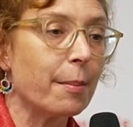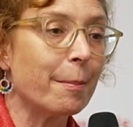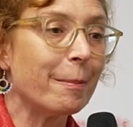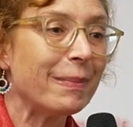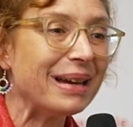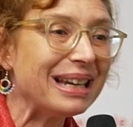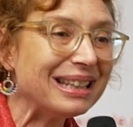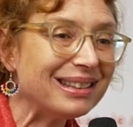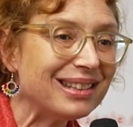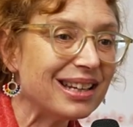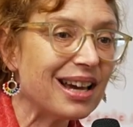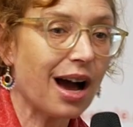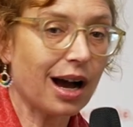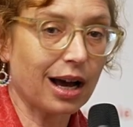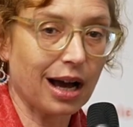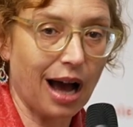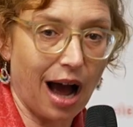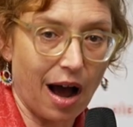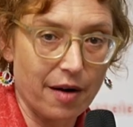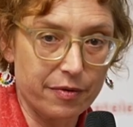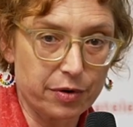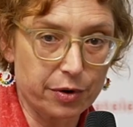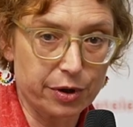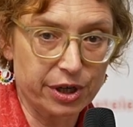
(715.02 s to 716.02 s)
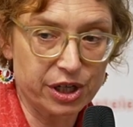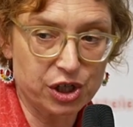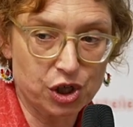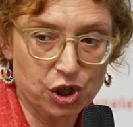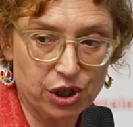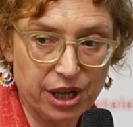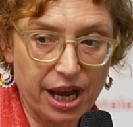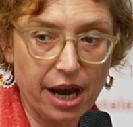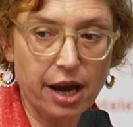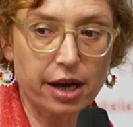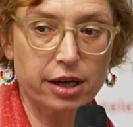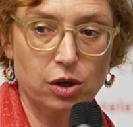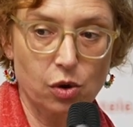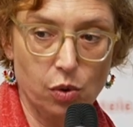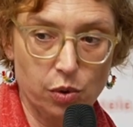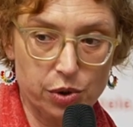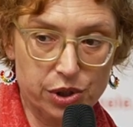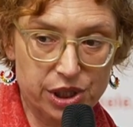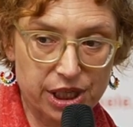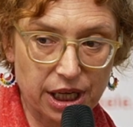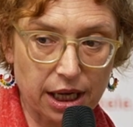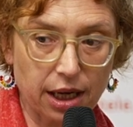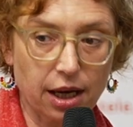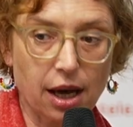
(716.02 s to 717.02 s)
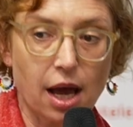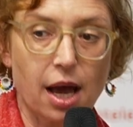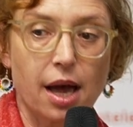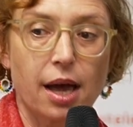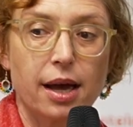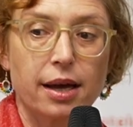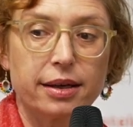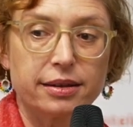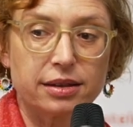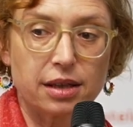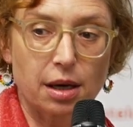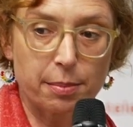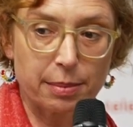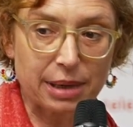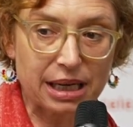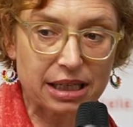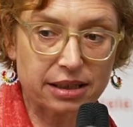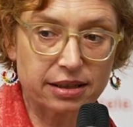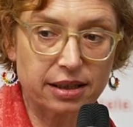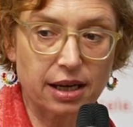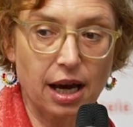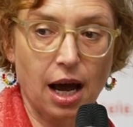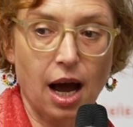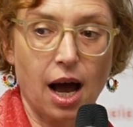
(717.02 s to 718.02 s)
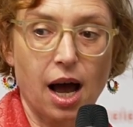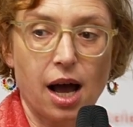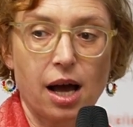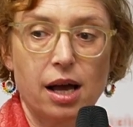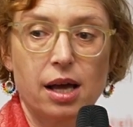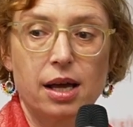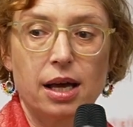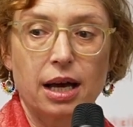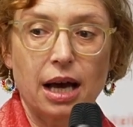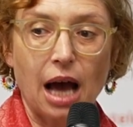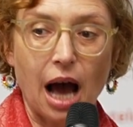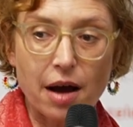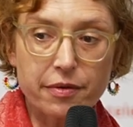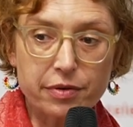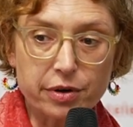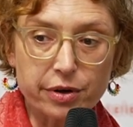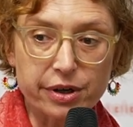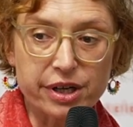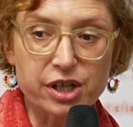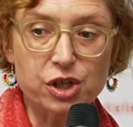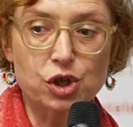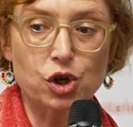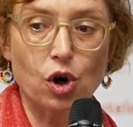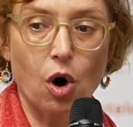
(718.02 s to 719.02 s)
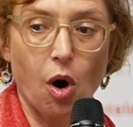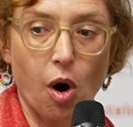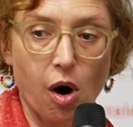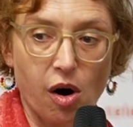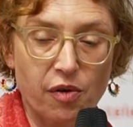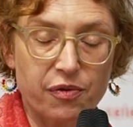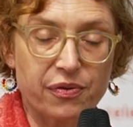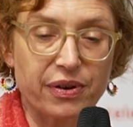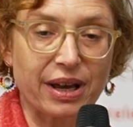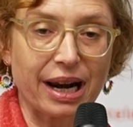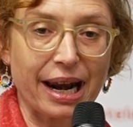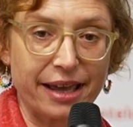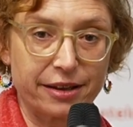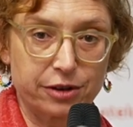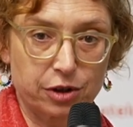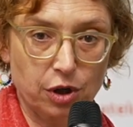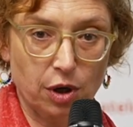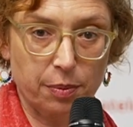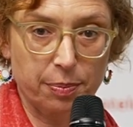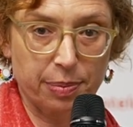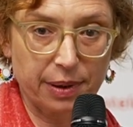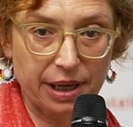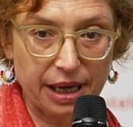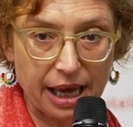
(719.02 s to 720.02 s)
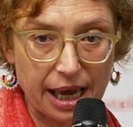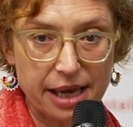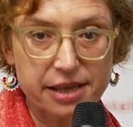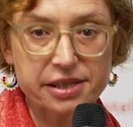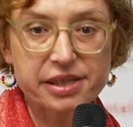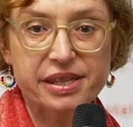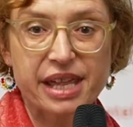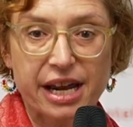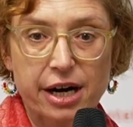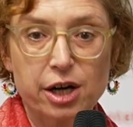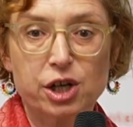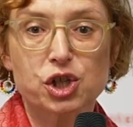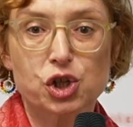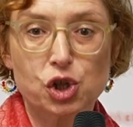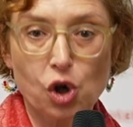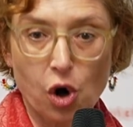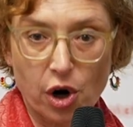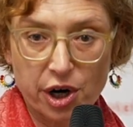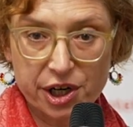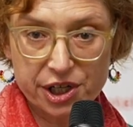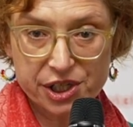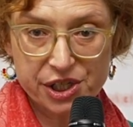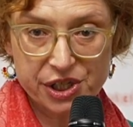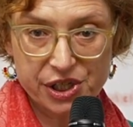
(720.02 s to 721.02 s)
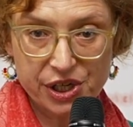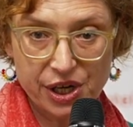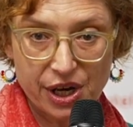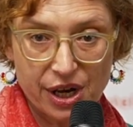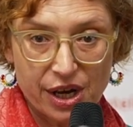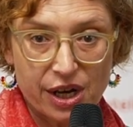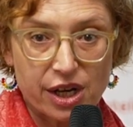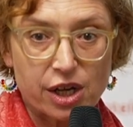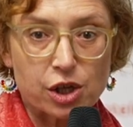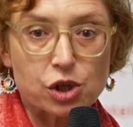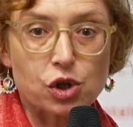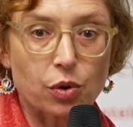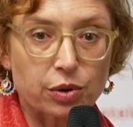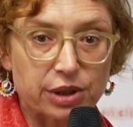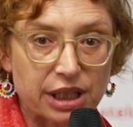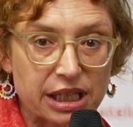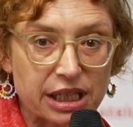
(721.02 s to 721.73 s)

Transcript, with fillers: media coverage. They are using the media coverage of philanthropy as their source. So